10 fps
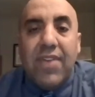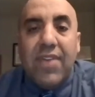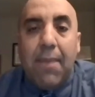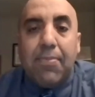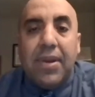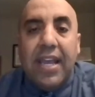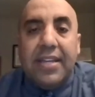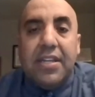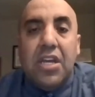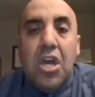have
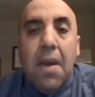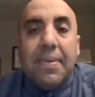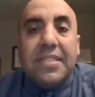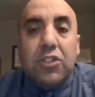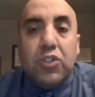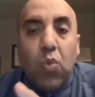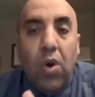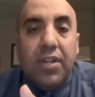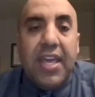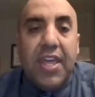apprehended, but this
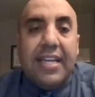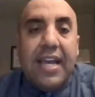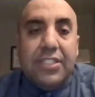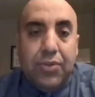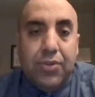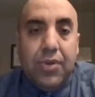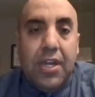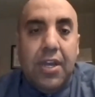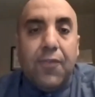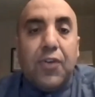one thing I do,
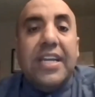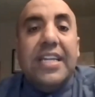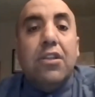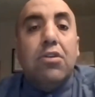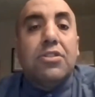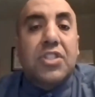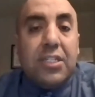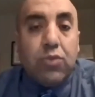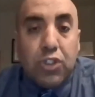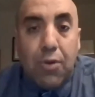forgetting those
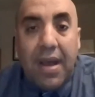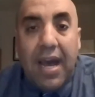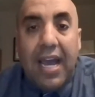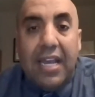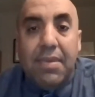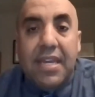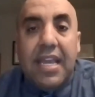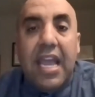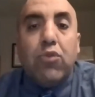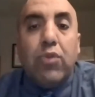things which are behind
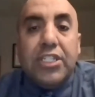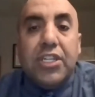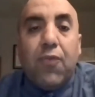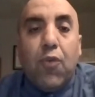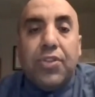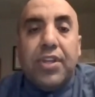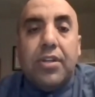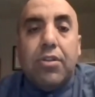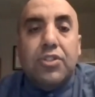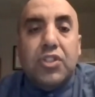me and reaching forth
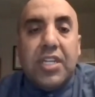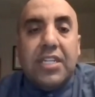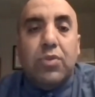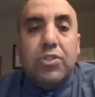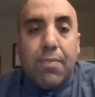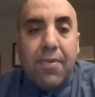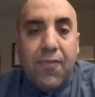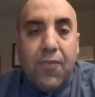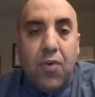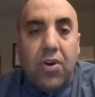unto those things which are
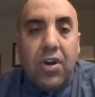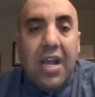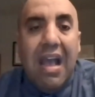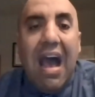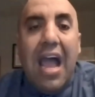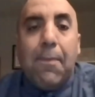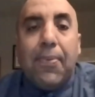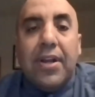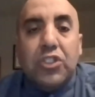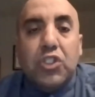before. I
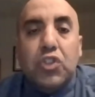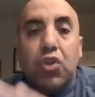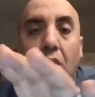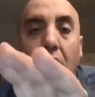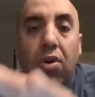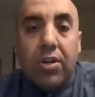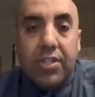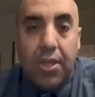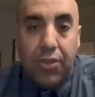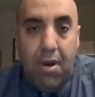press
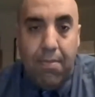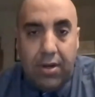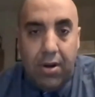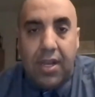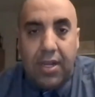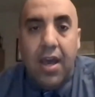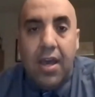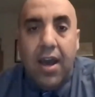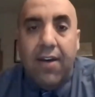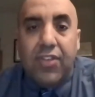toward the mark
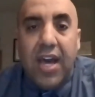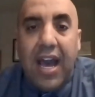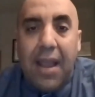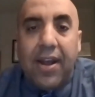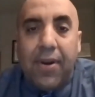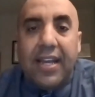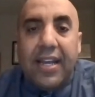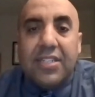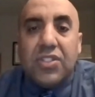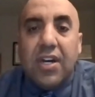of the high
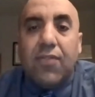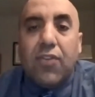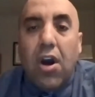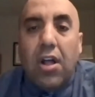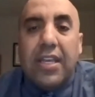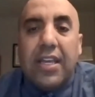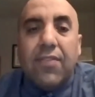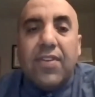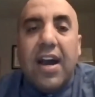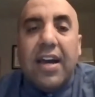prize of calling
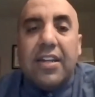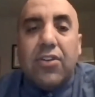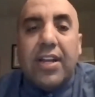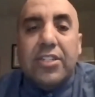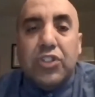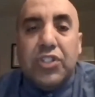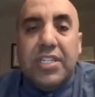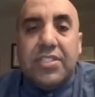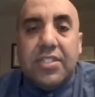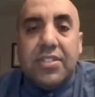of God in Christ
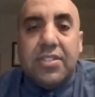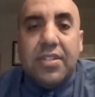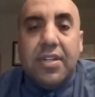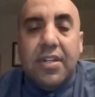Jesus.